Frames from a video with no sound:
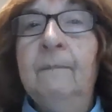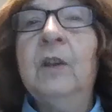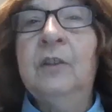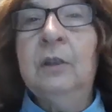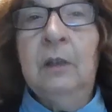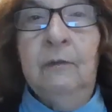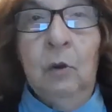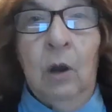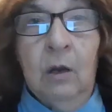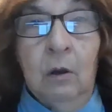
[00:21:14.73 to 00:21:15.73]
doesn't leave
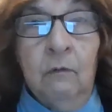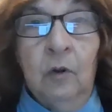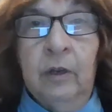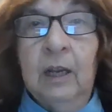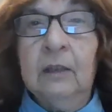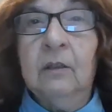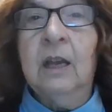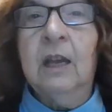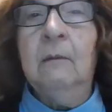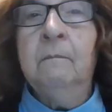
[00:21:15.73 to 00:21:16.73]
you hungover the next
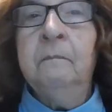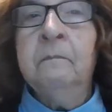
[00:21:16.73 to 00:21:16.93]
day.